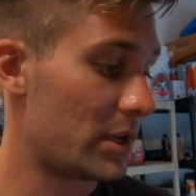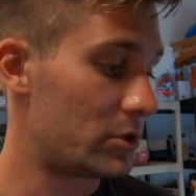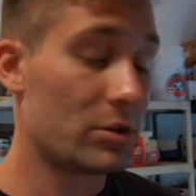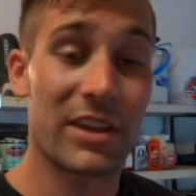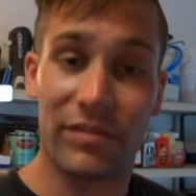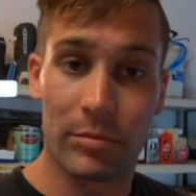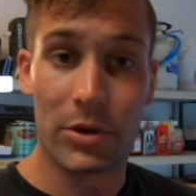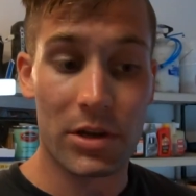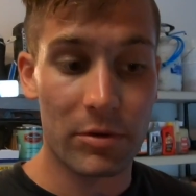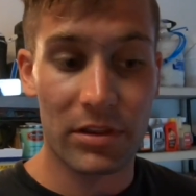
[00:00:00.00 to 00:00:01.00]
Plus, you get
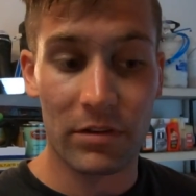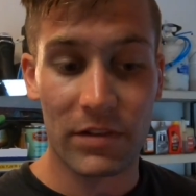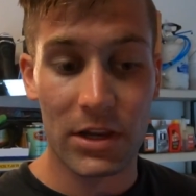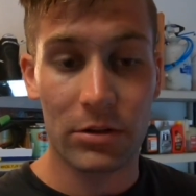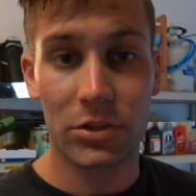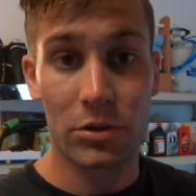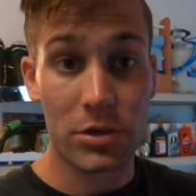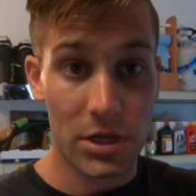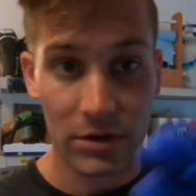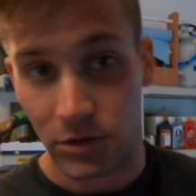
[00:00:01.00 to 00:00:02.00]
familiar with your vehicle so
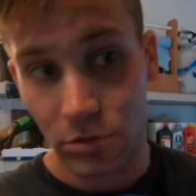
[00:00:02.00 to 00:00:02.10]
you can